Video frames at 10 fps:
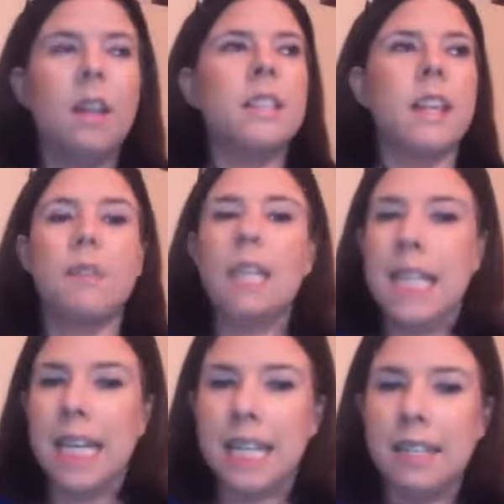Savvy
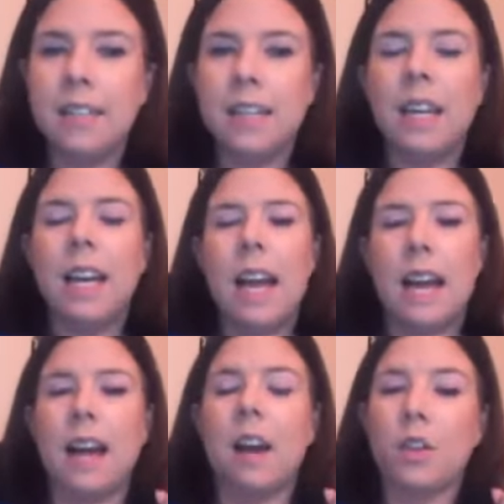Teens,
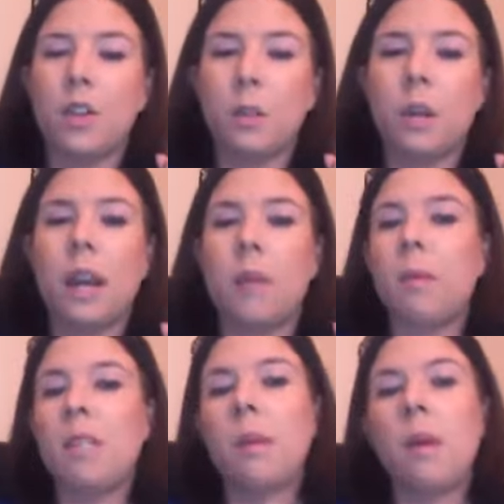uh, our summer
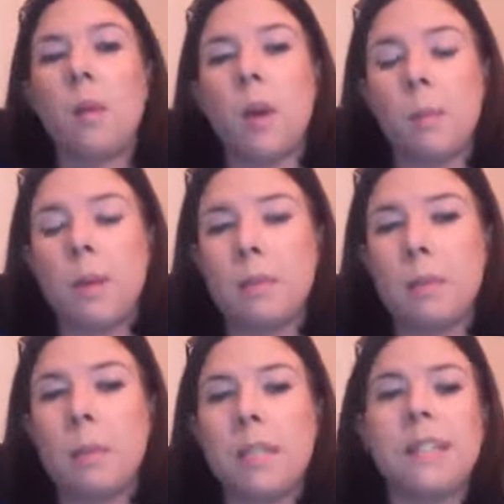camp and TY work
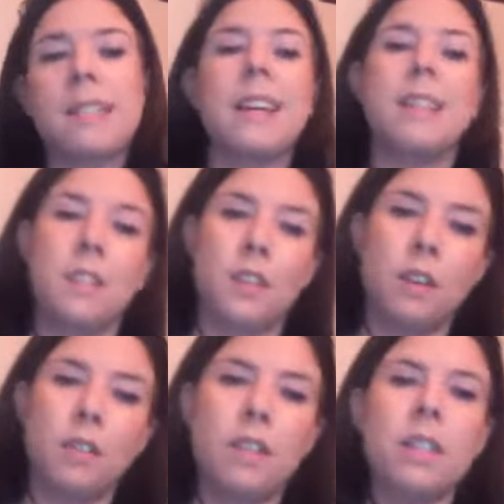placement business, is a
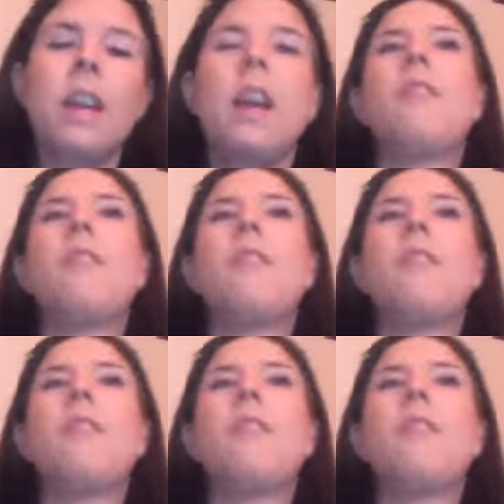service.